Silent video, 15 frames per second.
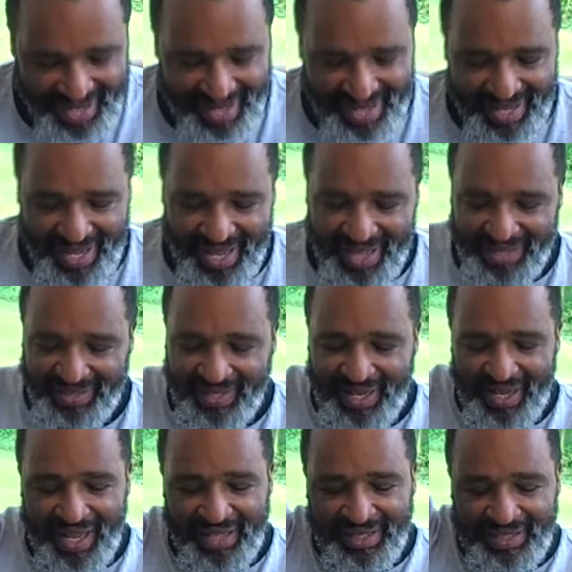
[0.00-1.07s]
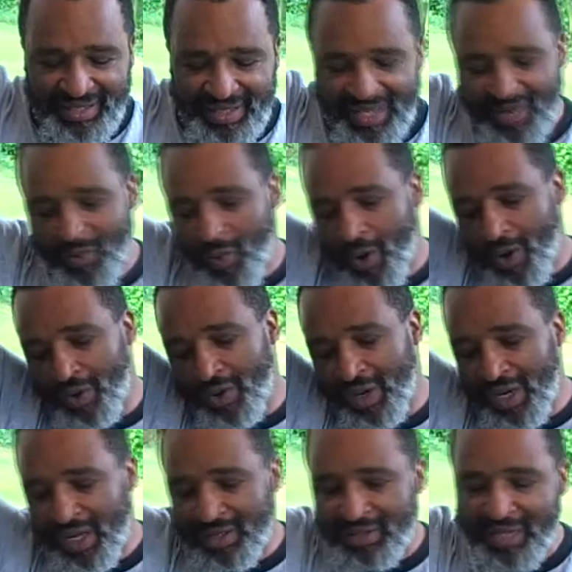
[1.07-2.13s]
Yeah, so they got to see water on the
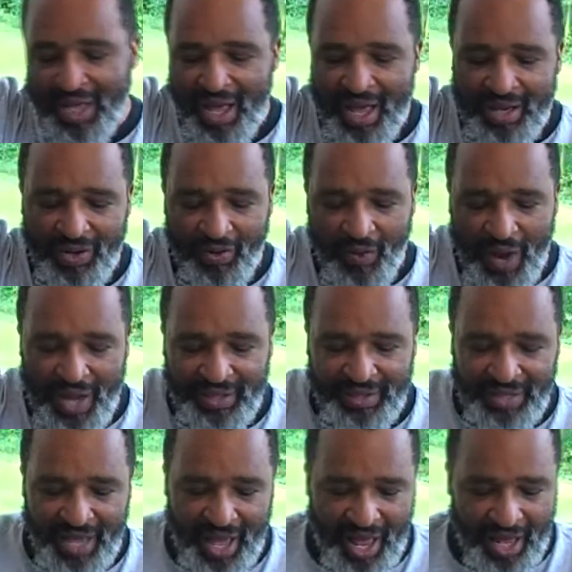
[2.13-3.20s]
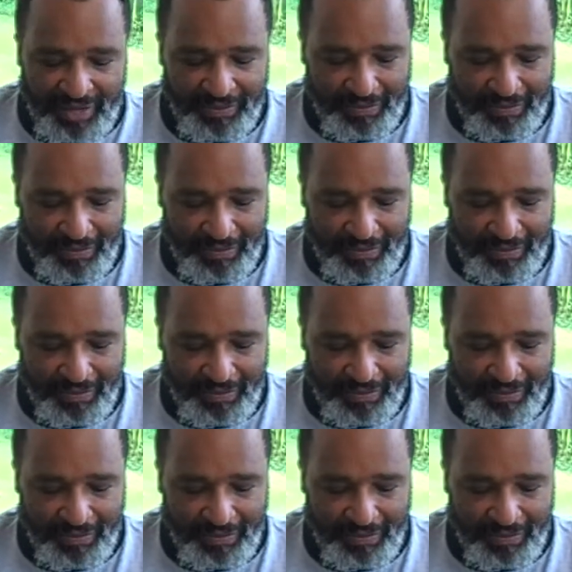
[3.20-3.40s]
left side and the right side.